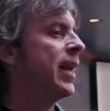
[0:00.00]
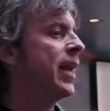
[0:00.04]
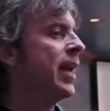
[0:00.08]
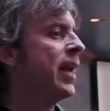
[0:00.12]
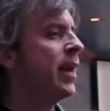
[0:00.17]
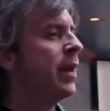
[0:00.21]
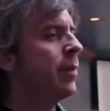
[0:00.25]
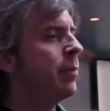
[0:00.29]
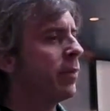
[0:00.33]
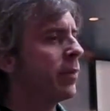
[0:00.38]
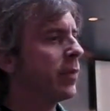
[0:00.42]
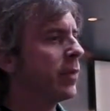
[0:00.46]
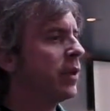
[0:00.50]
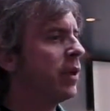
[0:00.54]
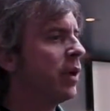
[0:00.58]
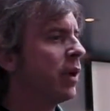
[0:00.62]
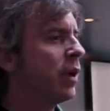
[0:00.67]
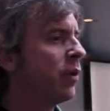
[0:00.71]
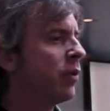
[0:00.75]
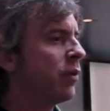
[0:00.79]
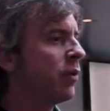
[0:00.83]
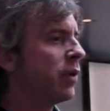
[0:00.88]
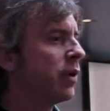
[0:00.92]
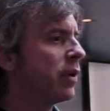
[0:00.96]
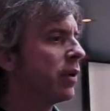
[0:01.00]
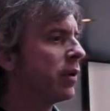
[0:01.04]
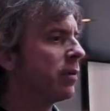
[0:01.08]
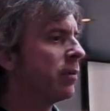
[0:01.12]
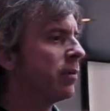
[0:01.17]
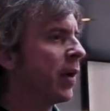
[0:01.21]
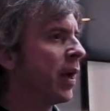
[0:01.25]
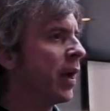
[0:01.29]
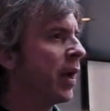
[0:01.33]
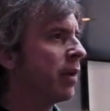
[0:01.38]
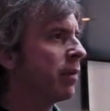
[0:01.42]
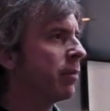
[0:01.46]
And then, you know,
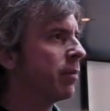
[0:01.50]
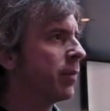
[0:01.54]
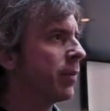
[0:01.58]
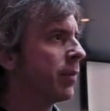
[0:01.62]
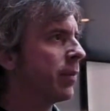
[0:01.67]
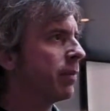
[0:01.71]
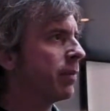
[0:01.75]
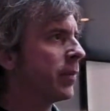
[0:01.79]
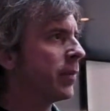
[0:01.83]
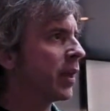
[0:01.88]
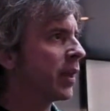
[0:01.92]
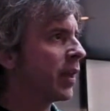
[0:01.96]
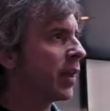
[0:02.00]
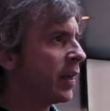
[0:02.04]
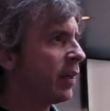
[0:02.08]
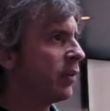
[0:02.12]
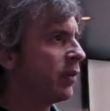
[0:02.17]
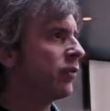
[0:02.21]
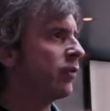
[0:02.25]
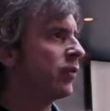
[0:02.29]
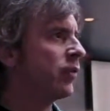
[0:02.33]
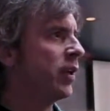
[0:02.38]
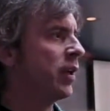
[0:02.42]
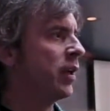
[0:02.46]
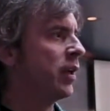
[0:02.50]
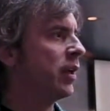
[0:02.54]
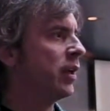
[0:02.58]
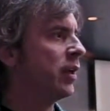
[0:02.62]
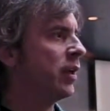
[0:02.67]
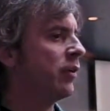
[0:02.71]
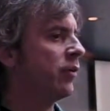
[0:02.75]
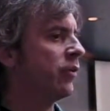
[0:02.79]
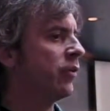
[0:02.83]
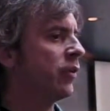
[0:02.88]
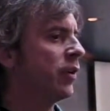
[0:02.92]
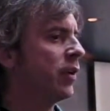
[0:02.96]
my my latest thing
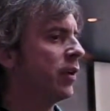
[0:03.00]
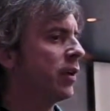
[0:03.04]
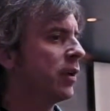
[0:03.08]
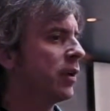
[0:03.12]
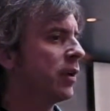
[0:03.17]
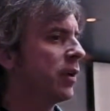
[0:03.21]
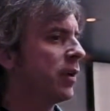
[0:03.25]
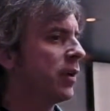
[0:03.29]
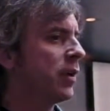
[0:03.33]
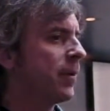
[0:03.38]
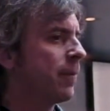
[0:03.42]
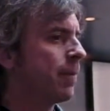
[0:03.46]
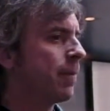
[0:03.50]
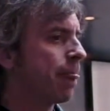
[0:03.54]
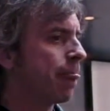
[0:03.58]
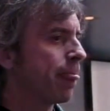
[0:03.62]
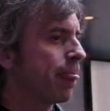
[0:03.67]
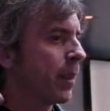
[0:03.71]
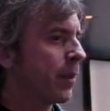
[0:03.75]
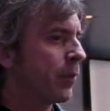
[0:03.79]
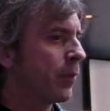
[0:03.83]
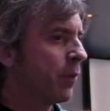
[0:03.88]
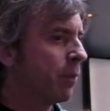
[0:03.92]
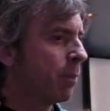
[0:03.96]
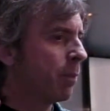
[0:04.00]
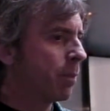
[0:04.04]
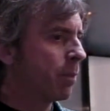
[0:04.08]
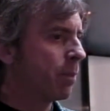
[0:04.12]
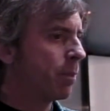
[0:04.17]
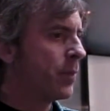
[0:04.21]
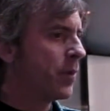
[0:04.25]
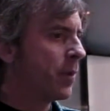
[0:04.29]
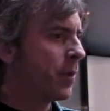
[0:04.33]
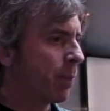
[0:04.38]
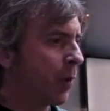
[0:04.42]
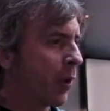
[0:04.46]
is
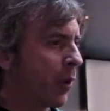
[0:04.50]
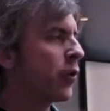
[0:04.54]
the